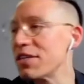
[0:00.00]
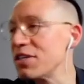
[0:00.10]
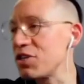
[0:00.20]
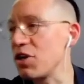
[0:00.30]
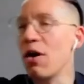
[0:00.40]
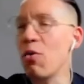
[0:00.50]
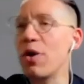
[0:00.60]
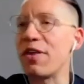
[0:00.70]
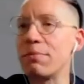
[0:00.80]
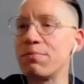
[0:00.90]
like to start out
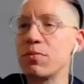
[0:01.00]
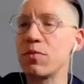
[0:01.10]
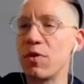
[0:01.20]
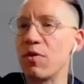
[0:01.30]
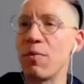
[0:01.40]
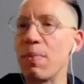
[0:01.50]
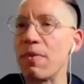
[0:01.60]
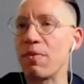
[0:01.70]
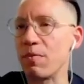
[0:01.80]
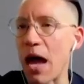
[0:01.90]
with um, you know,
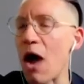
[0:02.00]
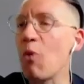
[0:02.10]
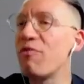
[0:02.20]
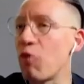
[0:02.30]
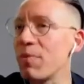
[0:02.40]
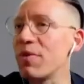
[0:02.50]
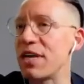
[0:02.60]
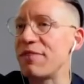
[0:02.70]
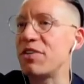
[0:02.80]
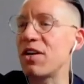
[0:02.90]
how we form the
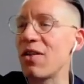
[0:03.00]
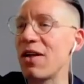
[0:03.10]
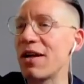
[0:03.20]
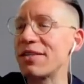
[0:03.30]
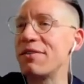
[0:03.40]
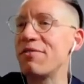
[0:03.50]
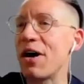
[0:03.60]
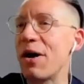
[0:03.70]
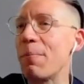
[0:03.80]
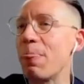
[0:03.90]
Safety Collective,
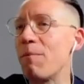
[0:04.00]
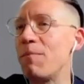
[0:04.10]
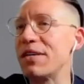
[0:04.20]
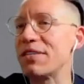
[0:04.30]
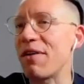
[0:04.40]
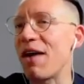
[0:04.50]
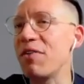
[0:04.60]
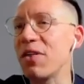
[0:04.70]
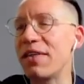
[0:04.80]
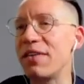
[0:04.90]
um, because I, I,
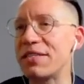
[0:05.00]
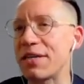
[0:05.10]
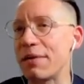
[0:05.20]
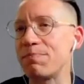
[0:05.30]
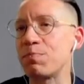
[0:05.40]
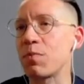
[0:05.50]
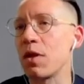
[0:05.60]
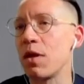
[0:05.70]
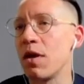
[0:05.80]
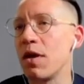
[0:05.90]
feel like this um,
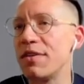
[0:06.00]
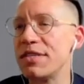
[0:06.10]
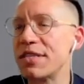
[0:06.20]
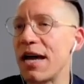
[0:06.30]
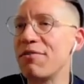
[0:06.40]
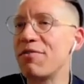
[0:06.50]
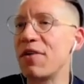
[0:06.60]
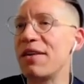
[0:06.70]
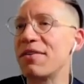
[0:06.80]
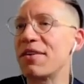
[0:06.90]
this is kind of
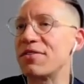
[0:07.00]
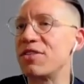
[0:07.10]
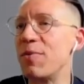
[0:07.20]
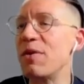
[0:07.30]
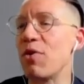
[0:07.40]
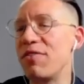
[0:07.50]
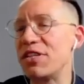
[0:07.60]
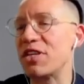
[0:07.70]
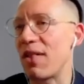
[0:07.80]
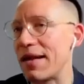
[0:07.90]
to me one of
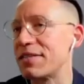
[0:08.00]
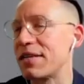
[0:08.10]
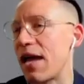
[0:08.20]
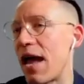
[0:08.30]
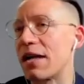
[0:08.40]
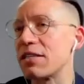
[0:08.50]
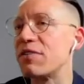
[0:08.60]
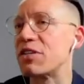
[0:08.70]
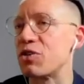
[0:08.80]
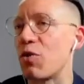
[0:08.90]
these classic
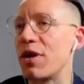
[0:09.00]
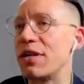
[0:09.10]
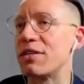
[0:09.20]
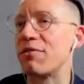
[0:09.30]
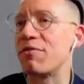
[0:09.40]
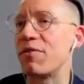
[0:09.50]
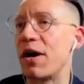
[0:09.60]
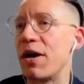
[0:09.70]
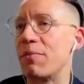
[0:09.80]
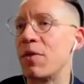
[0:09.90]
activist stories of
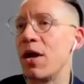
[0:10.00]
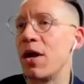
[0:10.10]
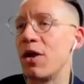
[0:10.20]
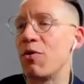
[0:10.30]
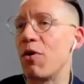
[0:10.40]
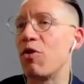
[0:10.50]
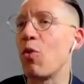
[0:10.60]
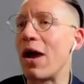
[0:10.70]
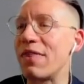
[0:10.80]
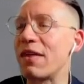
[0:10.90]
um, you know the
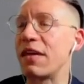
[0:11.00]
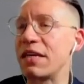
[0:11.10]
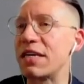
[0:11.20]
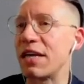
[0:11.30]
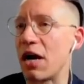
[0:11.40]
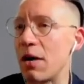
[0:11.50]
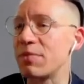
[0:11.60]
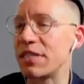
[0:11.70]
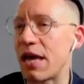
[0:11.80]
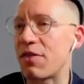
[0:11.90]
way that things can come
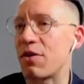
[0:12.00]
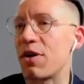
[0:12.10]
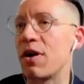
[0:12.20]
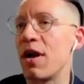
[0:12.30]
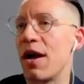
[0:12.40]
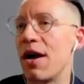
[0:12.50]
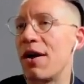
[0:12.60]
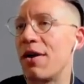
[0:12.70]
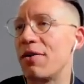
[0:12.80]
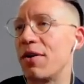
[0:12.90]
together.
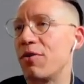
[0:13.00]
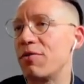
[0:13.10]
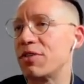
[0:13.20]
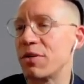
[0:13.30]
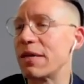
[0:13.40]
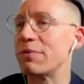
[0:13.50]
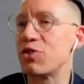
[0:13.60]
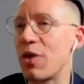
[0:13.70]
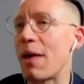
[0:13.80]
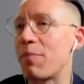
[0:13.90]
Uh, you know, sometimes
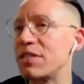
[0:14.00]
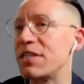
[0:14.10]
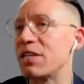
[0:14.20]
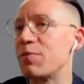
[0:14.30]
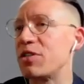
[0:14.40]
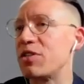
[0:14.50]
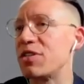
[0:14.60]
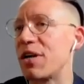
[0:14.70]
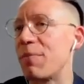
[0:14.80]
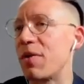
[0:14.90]
through happenstance, but
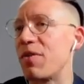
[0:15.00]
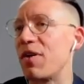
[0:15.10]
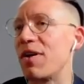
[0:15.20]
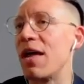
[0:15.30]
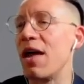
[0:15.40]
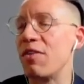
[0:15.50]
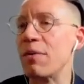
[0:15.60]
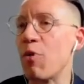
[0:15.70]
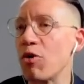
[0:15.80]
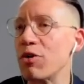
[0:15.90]
just um, the the
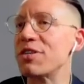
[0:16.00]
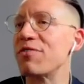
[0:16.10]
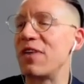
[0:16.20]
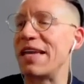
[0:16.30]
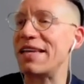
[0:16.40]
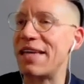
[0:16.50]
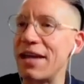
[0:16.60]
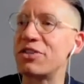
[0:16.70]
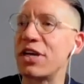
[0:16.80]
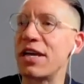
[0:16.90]
importance of
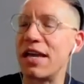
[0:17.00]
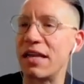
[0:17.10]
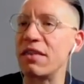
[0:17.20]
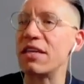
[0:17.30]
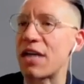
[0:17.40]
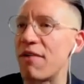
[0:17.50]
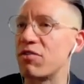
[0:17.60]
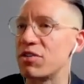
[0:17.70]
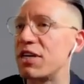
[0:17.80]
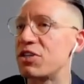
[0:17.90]
engaging in these
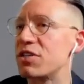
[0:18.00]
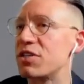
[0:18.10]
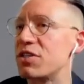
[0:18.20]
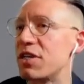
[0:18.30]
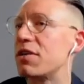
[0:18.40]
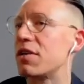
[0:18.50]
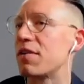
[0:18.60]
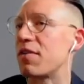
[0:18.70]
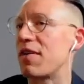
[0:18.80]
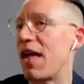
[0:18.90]
conversations and
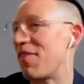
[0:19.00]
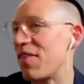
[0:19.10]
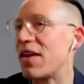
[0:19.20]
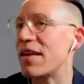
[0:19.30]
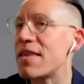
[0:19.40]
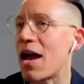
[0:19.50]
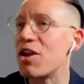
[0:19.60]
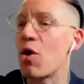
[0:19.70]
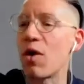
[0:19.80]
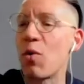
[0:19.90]
and then not
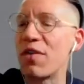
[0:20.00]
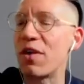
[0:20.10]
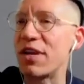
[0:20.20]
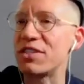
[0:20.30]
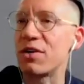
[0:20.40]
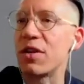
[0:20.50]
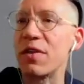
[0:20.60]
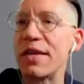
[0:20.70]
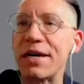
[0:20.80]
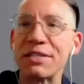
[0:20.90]
knowing where they would necessarily
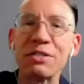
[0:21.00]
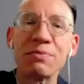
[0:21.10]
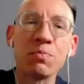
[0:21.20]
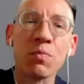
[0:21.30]
lead us.